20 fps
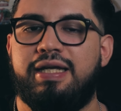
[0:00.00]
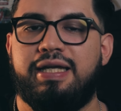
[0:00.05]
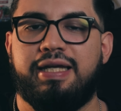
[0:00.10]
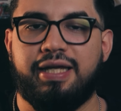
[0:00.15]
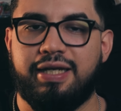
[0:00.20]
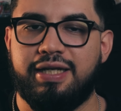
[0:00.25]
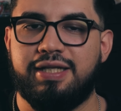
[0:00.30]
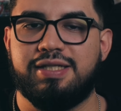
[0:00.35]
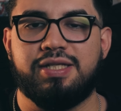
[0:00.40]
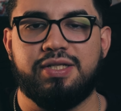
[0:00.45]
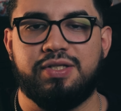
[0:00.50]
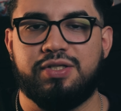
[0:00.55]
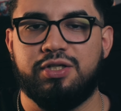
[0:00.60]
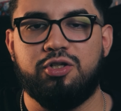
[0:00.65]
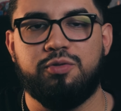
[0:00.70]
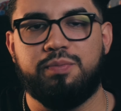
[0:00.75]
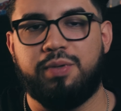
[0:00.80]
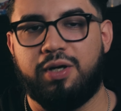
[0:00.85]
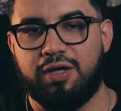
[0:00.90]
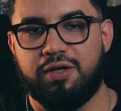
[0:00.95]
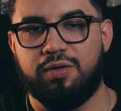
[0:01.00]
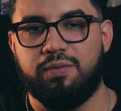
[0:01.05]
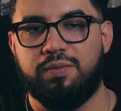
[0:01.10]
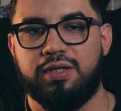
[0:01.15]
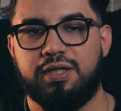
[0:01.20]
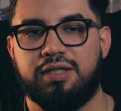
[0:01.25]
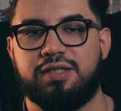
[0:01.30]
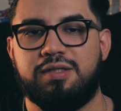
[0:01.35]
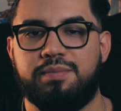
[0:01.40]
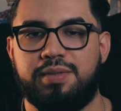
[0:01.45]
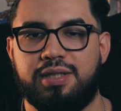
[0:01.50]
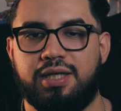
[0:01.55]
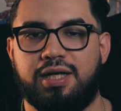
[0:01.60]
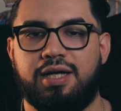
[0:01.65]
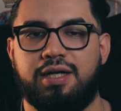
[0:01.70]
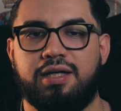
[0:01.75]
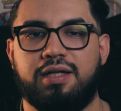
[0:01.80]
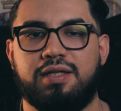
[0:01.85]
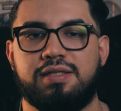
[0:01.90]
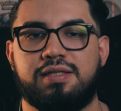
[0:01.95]
And it's a dope artwork, to be
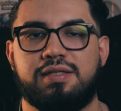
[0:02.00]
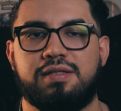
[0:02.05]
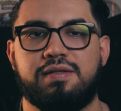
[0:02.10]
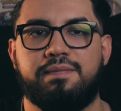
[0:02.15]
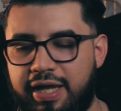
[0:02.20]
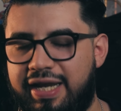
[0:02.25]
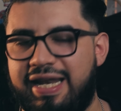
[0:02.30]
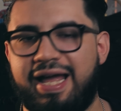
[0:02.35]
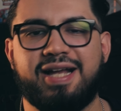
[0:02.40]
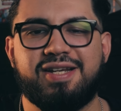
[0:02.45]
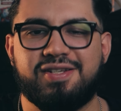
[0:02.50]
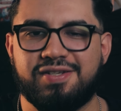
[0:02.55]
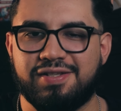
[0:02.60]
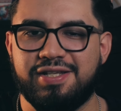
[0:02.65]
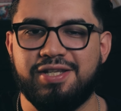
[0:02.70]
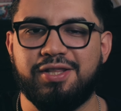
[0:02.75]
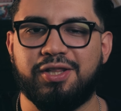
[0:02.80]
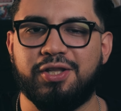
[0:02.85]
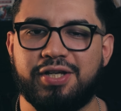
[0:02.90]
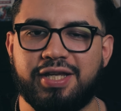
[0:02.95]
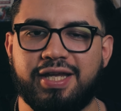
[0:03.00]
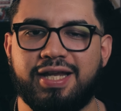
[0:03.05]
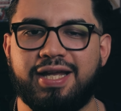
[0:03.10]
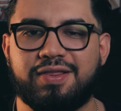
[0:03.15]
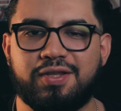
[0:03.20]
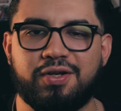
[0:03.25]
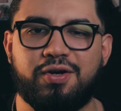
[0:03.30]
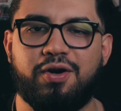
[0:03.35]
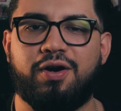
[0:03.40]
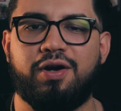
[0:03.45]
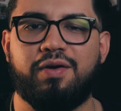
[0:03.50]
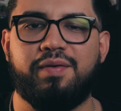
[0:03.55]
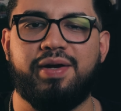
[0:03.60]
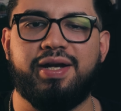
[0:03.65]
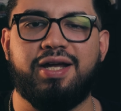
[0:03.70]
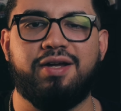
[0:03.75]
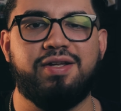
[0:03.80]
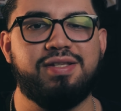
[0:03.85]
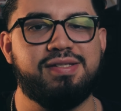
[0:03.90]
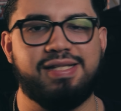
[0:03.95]
honest. And actually looking at the card right
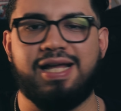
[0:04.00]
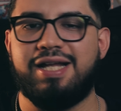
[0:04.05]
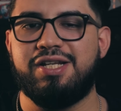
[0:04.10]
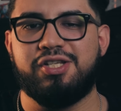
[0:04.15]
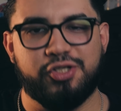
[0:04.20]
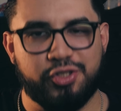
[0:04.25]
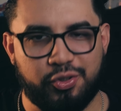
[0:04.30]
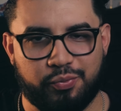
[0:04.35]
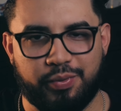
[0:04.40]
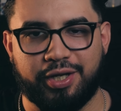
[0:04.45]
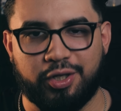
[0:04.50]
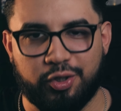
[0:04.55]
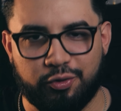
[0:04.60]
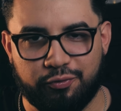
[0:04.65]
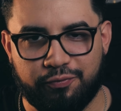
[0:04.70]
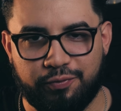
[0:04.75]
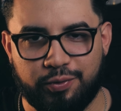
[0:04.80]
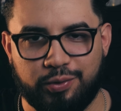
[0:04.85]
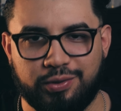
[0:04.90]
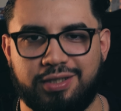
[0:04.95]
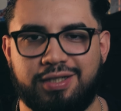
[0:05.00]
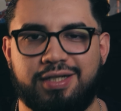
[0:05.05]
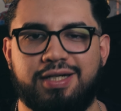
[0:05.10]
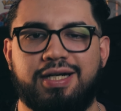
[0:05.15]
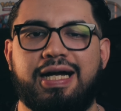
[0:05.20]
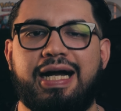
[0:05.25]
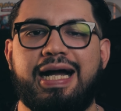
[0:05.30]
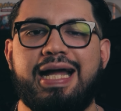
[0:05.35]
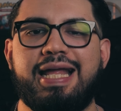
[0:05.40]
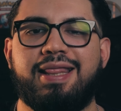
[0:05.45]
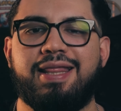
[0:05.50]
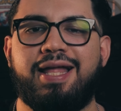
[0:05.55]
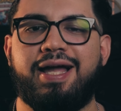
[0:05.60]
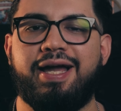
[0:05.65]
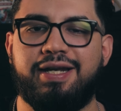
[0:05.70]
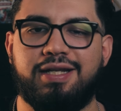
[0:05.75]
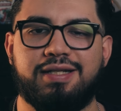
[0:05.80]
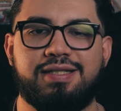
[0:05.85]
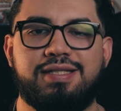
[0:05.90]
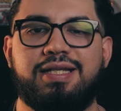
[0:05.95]
now, it's not just a regular full art. I
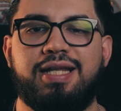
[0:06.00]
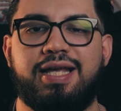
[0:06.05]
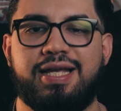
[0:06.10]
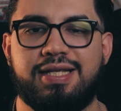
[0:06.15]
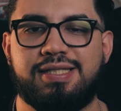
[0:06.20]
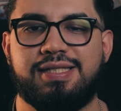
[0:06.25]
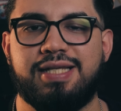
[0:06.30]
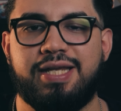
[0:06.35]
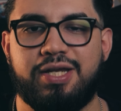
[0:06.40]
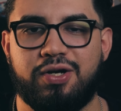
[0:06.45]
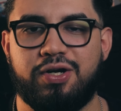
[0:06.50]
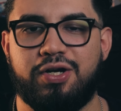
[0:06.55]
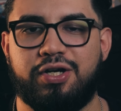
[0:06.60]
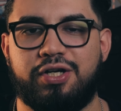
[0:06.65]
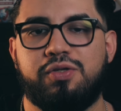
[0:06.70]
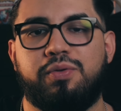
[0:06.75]
lied, it's an SAR.